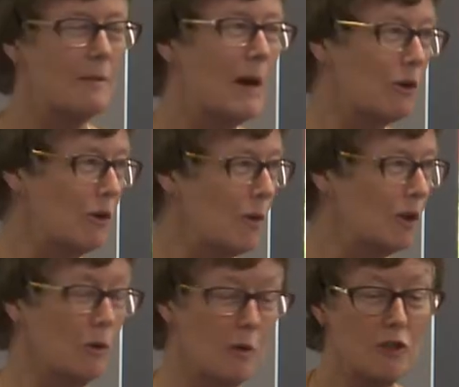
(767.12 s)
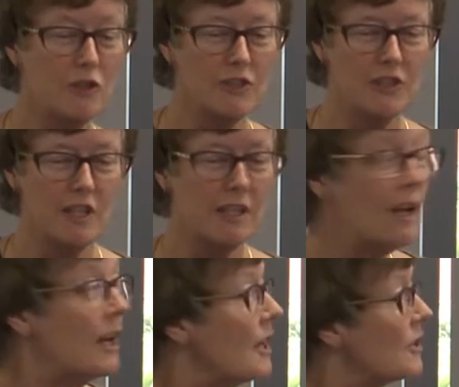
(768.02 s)
the macro model that we're interested in.
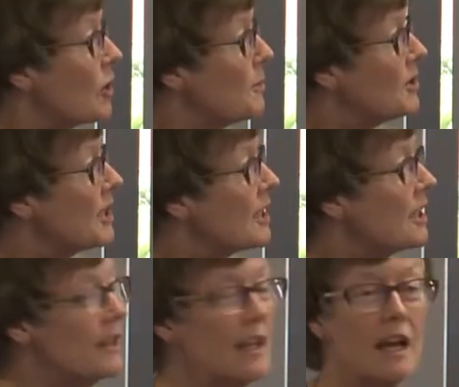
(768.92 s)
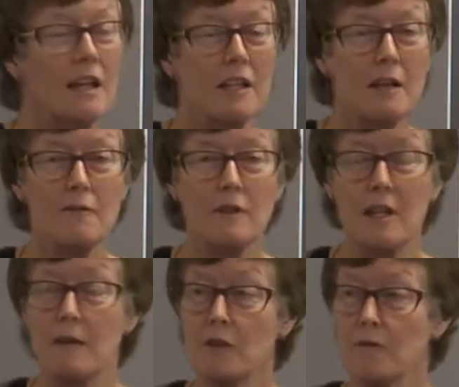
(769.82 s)
So particularly the level,
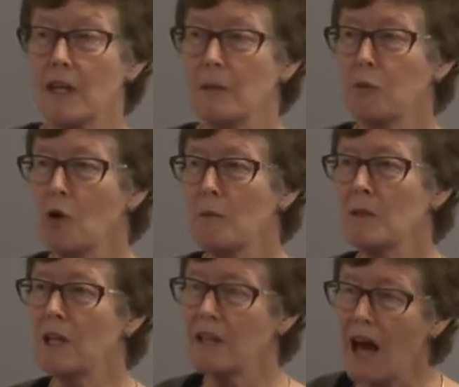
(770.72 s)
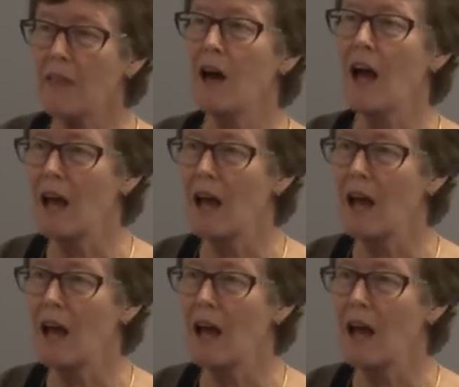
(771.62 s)
level of unemployment and other